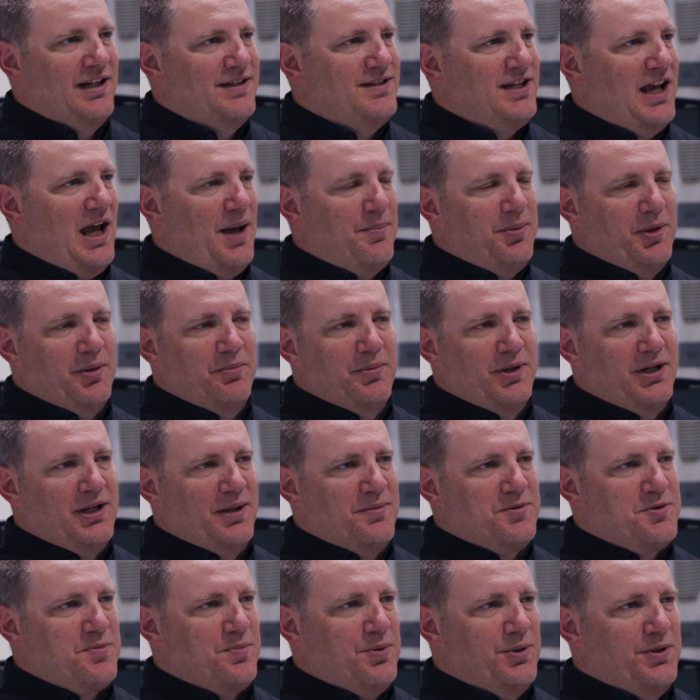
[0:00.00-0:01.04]
tapping
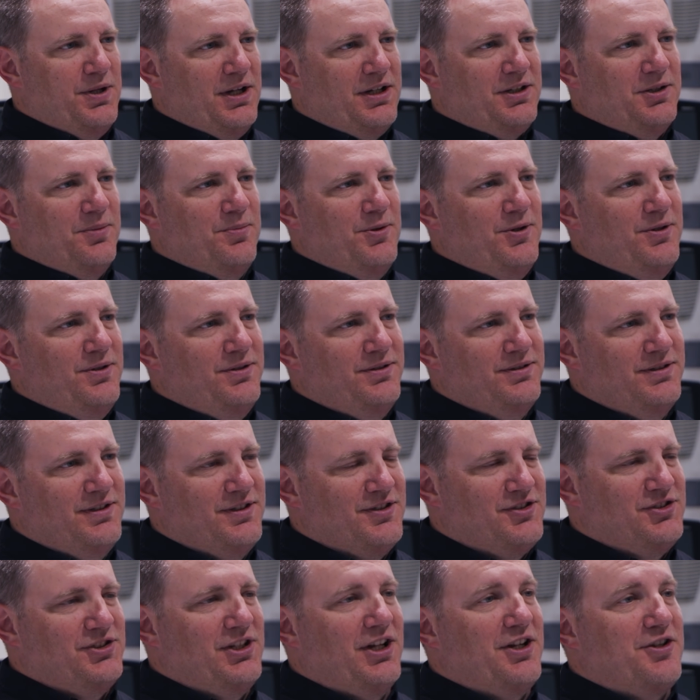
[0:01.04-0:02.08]
becomes predictable
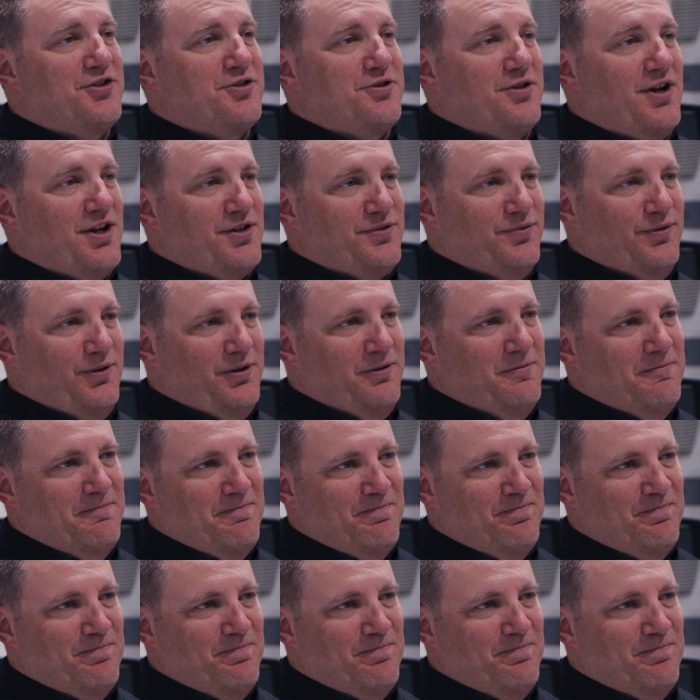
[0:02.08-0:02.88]
instead of stressful.